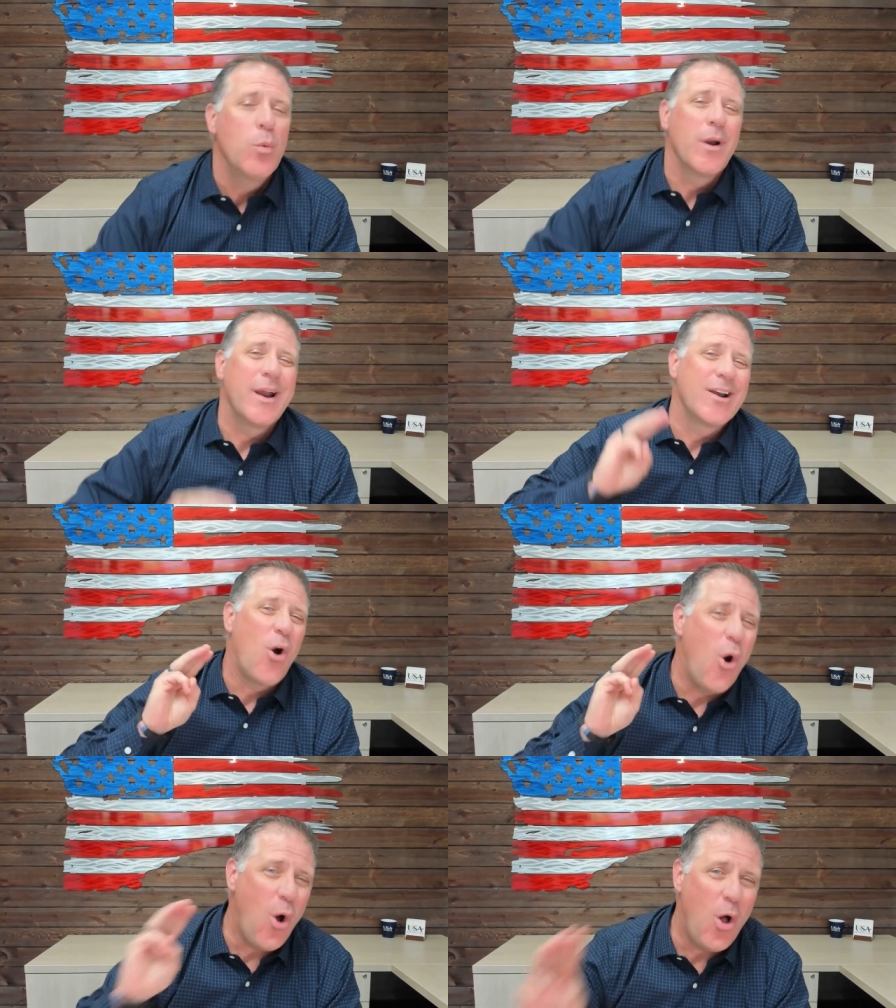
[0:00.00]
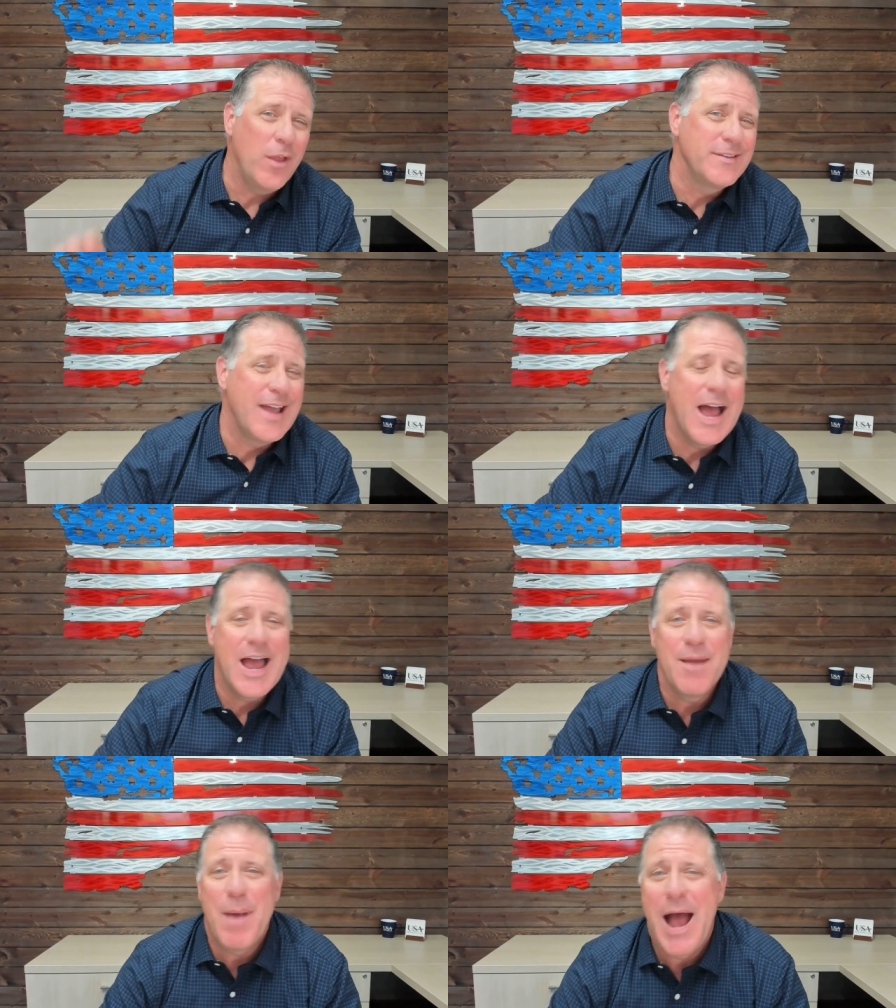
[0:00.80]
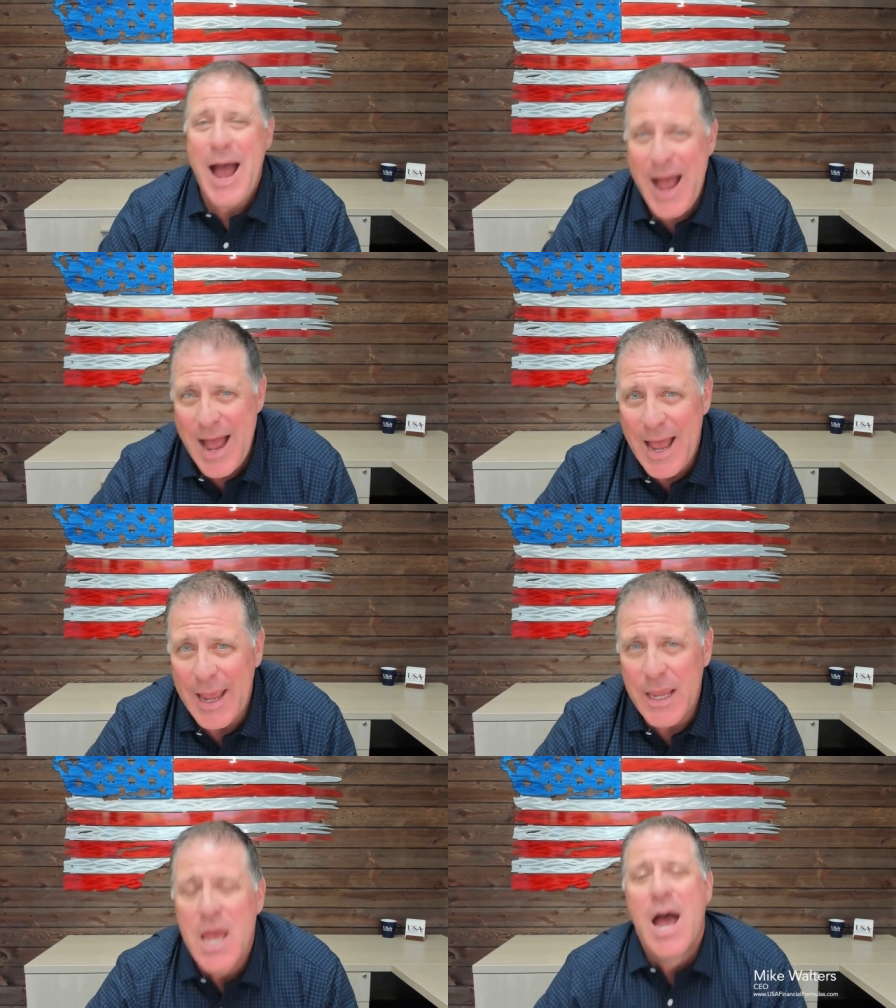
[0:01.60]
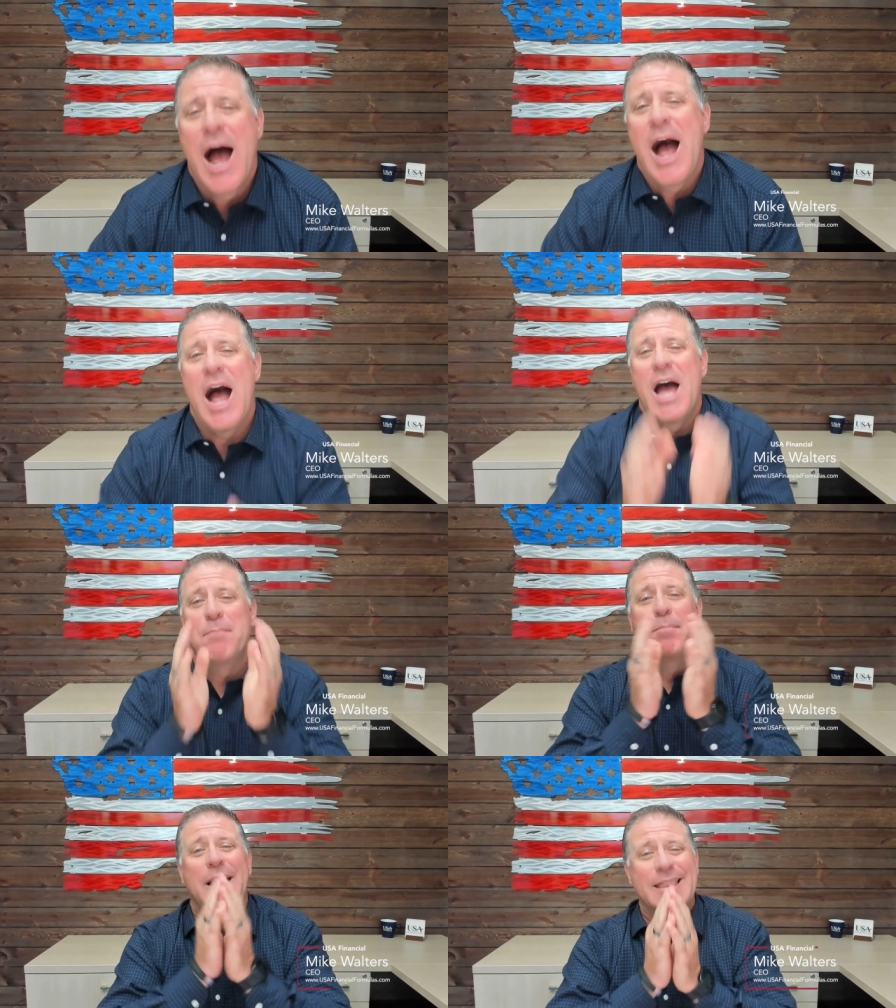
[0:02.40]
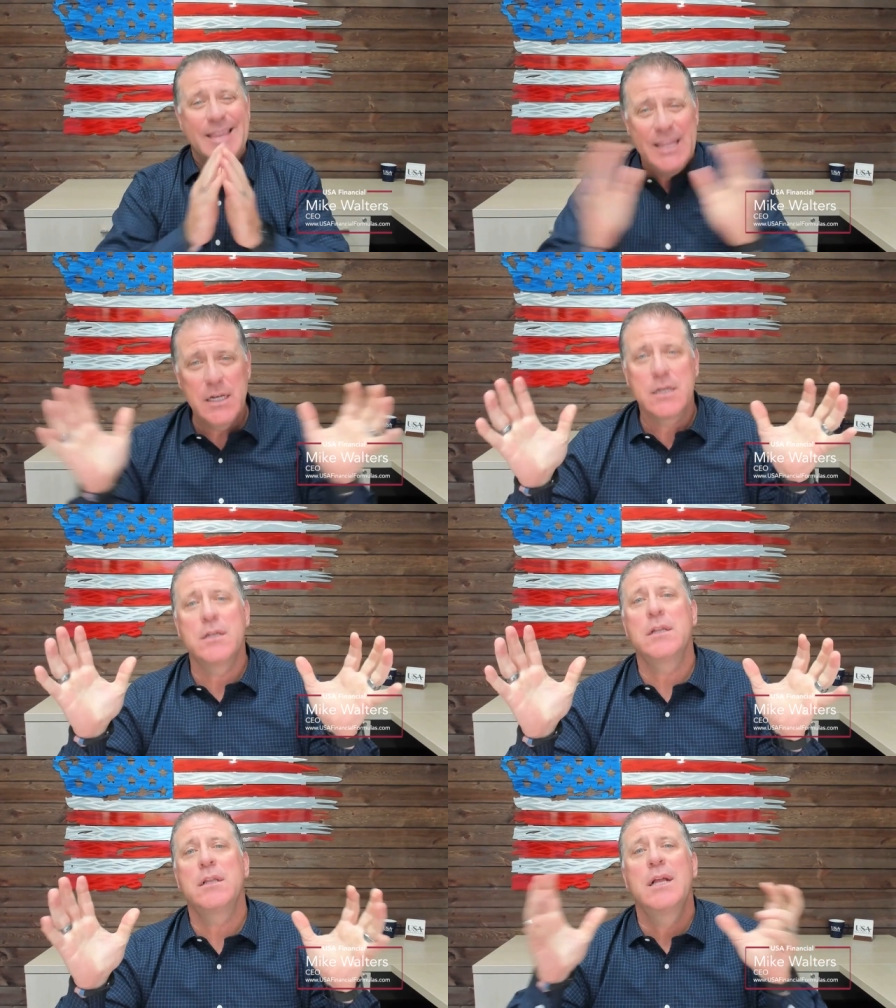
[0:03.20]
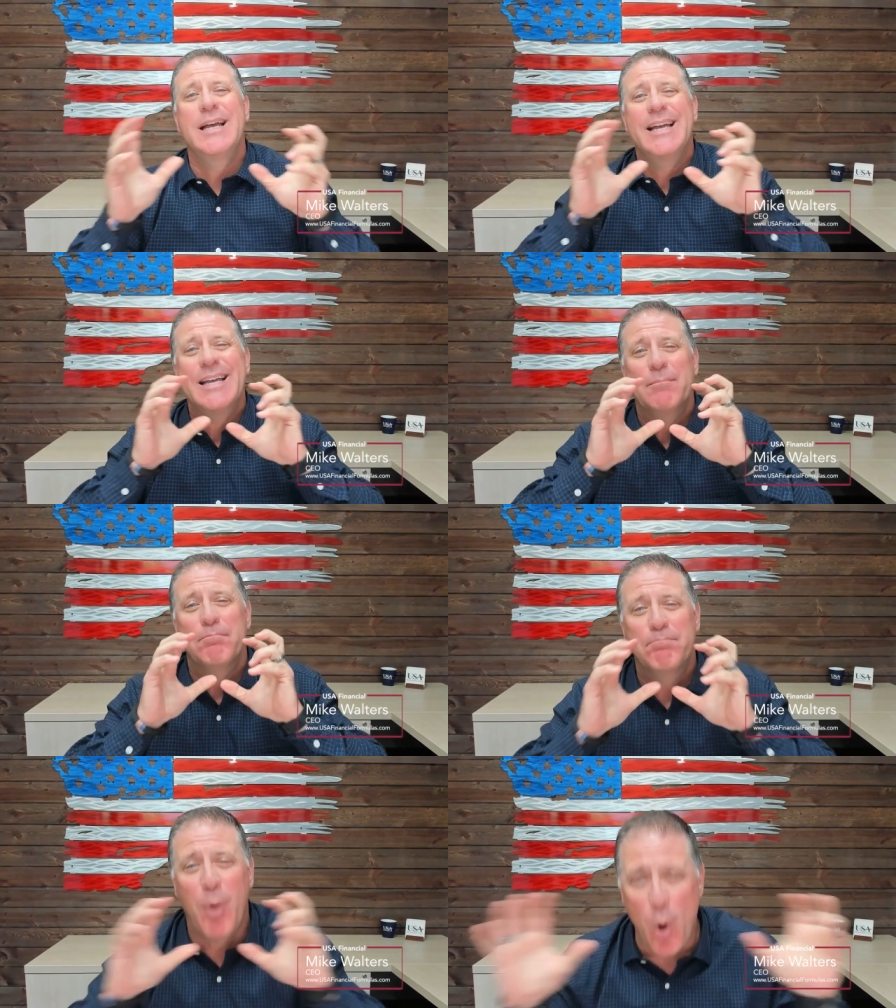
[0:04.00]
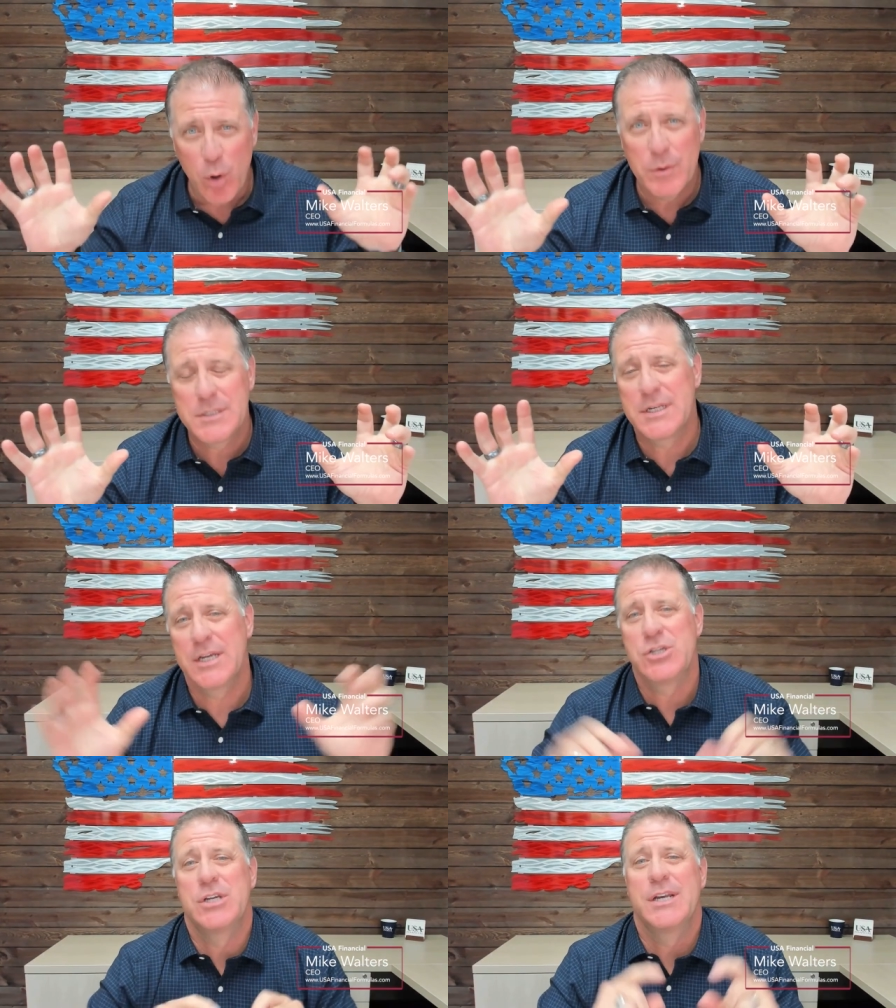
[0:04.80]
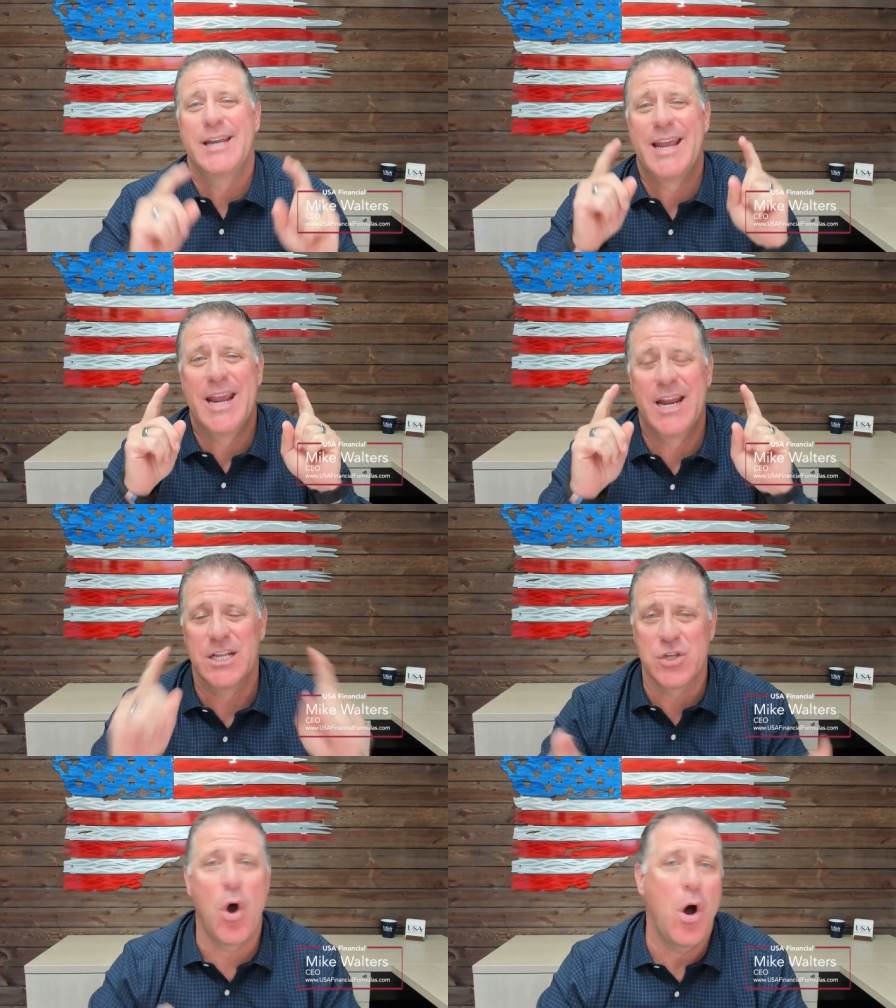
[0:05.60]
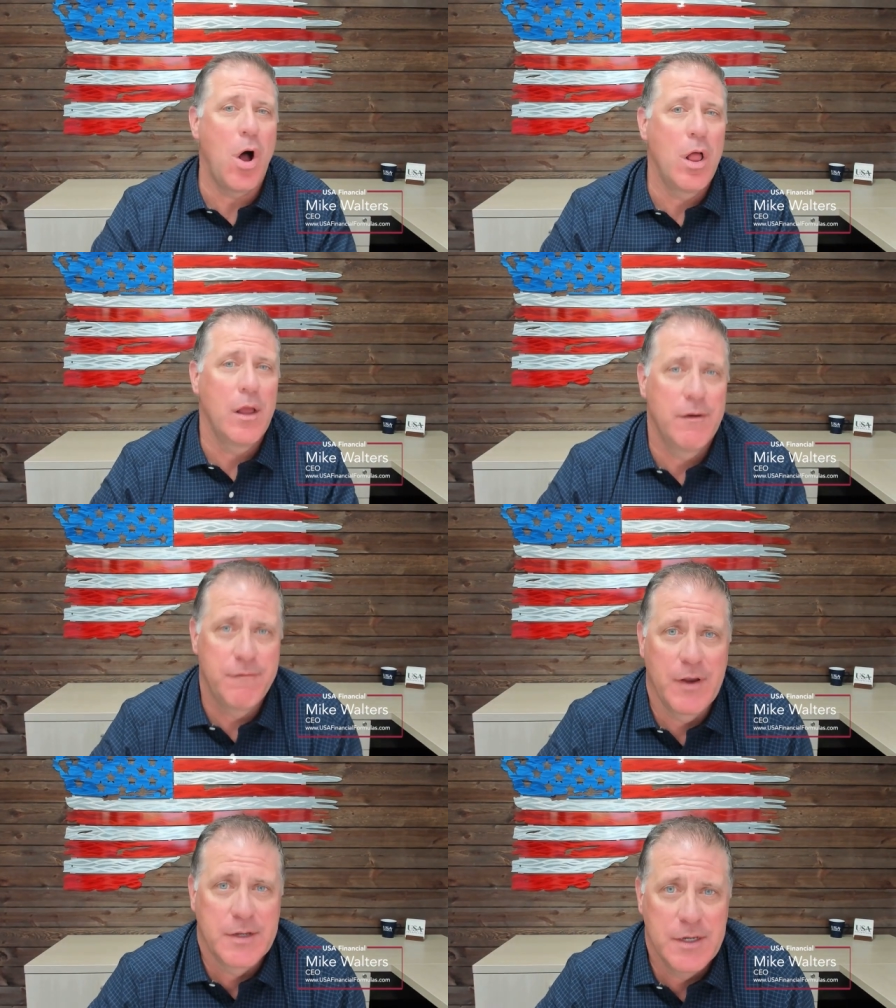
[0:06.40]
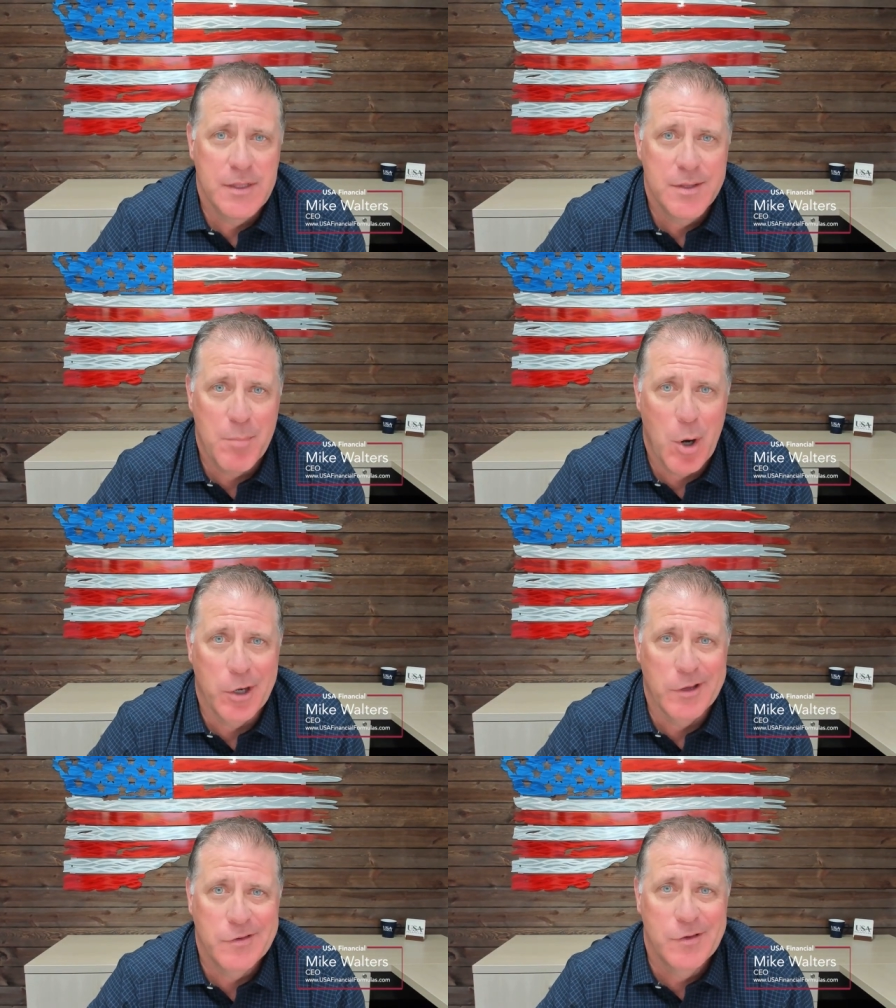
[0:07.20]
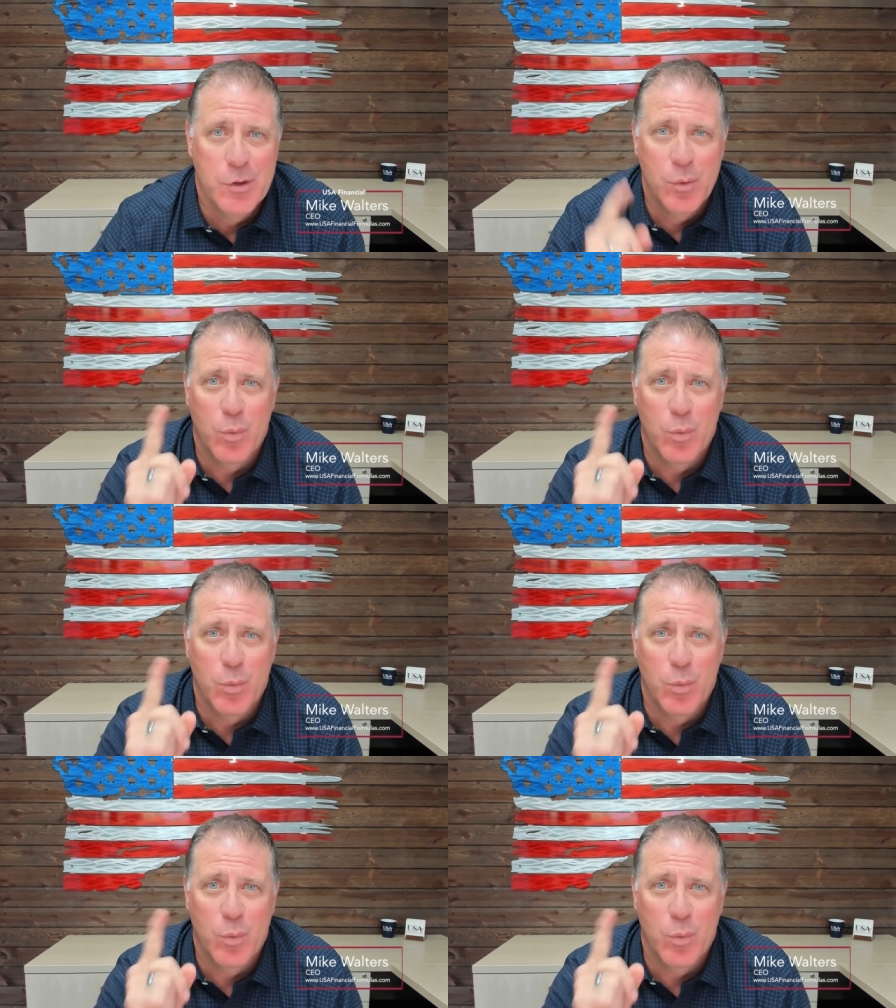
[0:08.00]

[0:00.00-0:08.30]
We're at an all-time high on political polarization, and it's all affecting the markets.